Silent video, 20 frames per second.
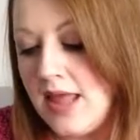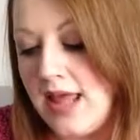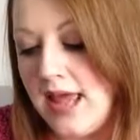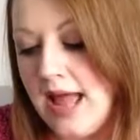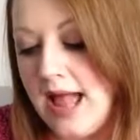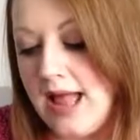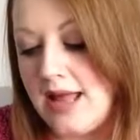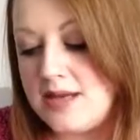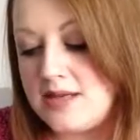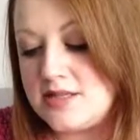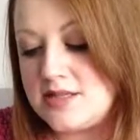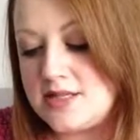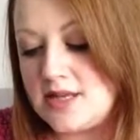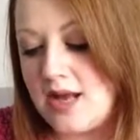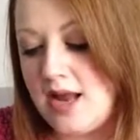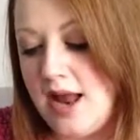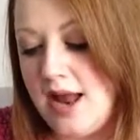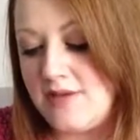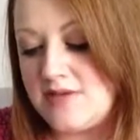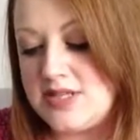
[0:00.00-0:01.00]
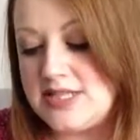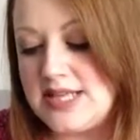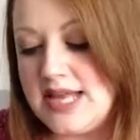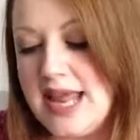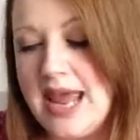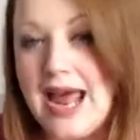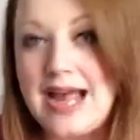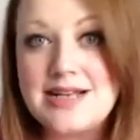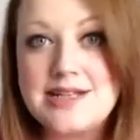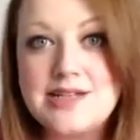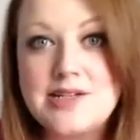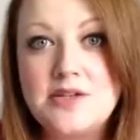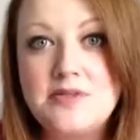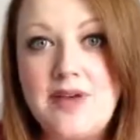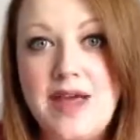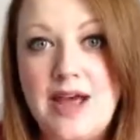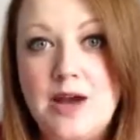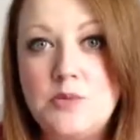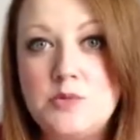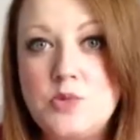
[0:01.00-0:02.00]
And I have to say it has sort of
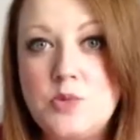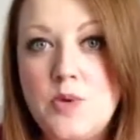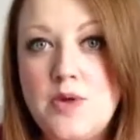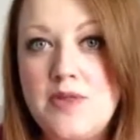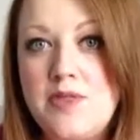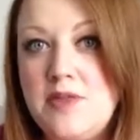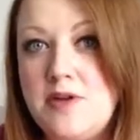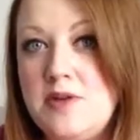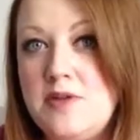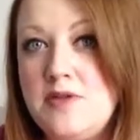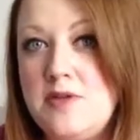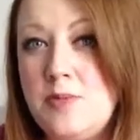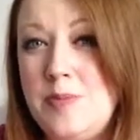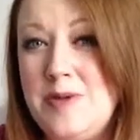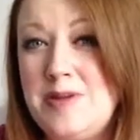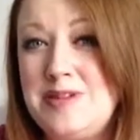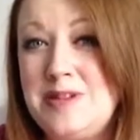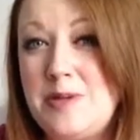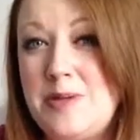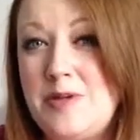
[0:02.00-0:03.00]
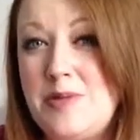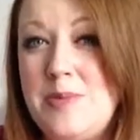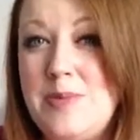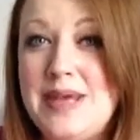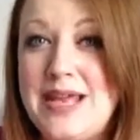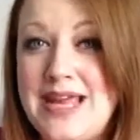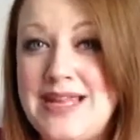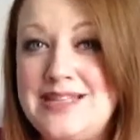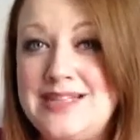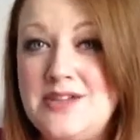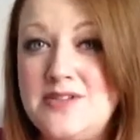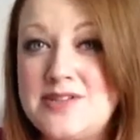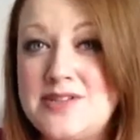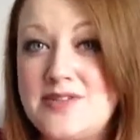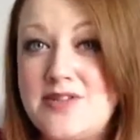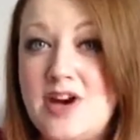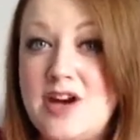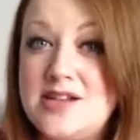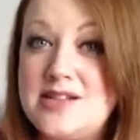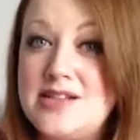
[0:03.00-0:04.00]
helped with the build-up that I've been getting with
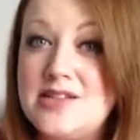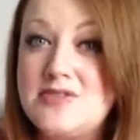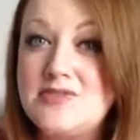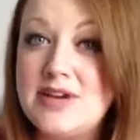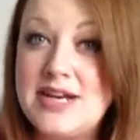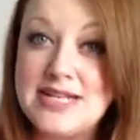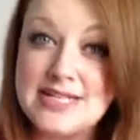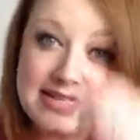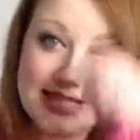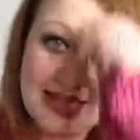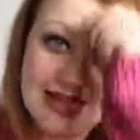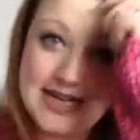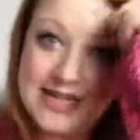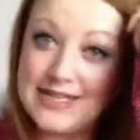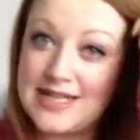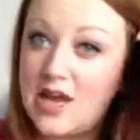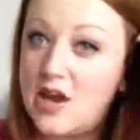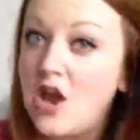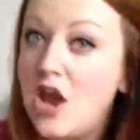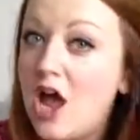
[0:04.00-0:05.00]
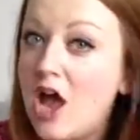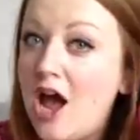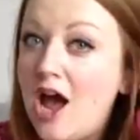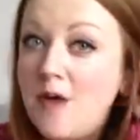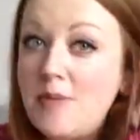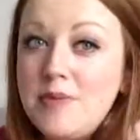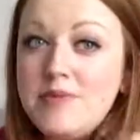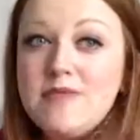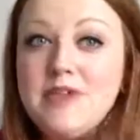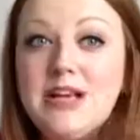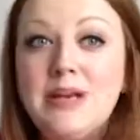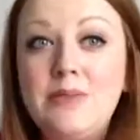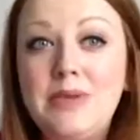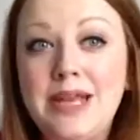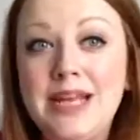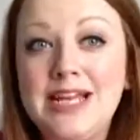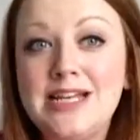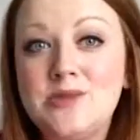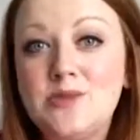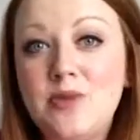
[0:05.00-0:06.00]
psoriasis recently, so I've been really
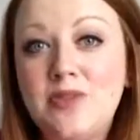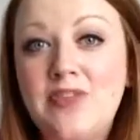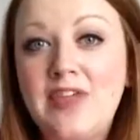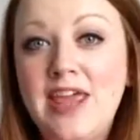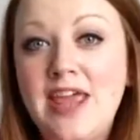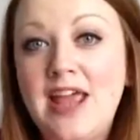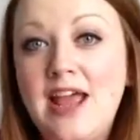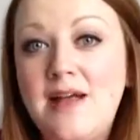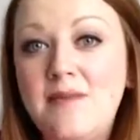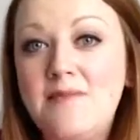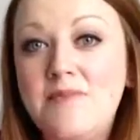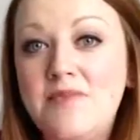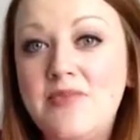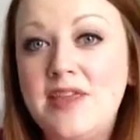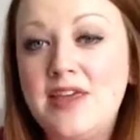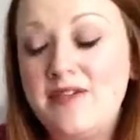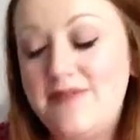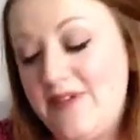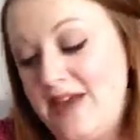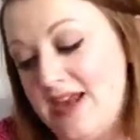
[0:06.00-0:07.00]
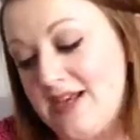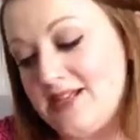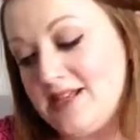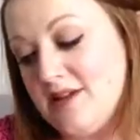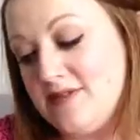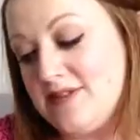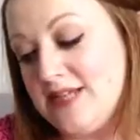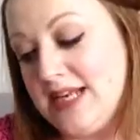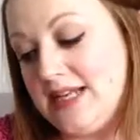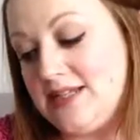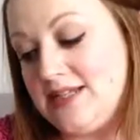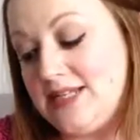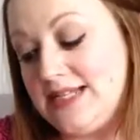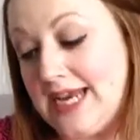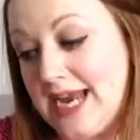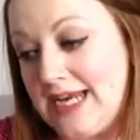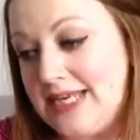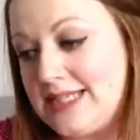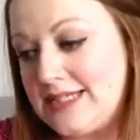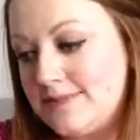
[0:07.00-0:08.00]
pleased with the effects that I've seen to
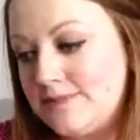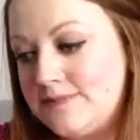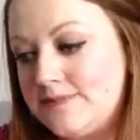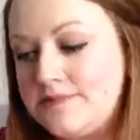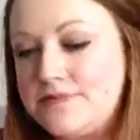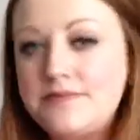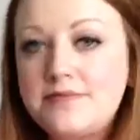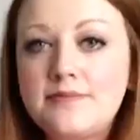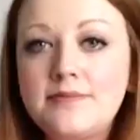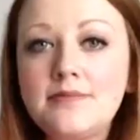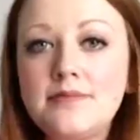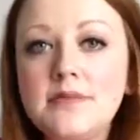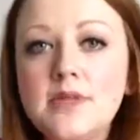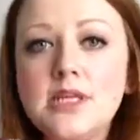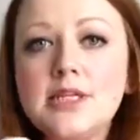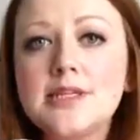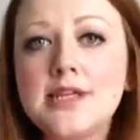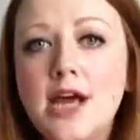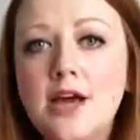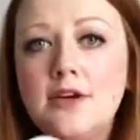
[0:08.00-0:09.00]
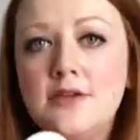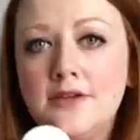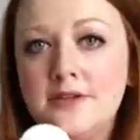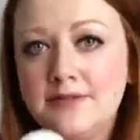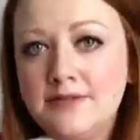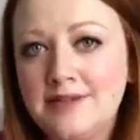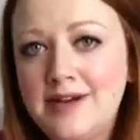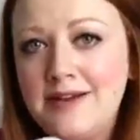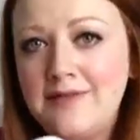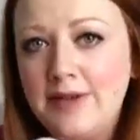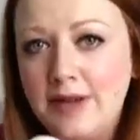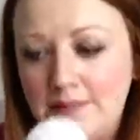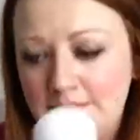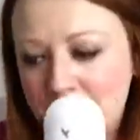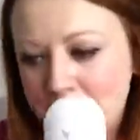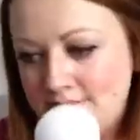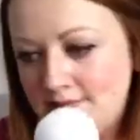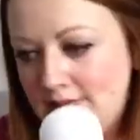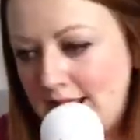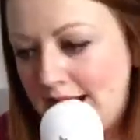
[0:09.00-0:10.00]
date. So Forever
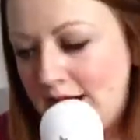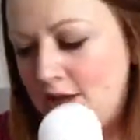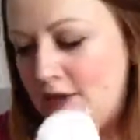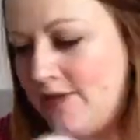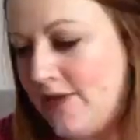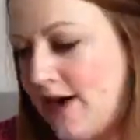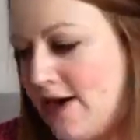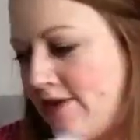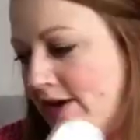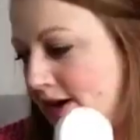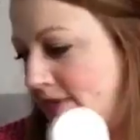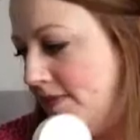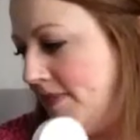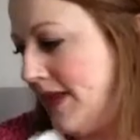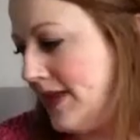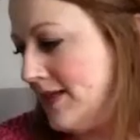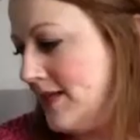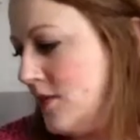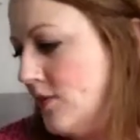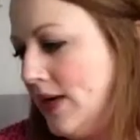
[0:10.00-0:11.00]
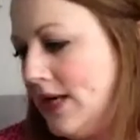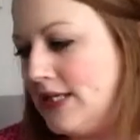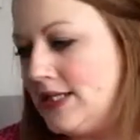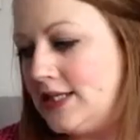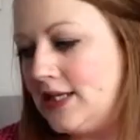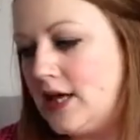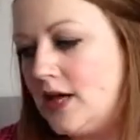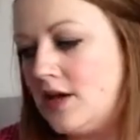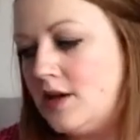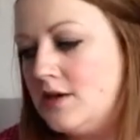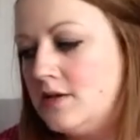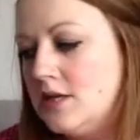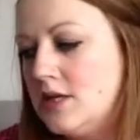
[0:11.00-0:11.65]
aloe vera, that's the way to go.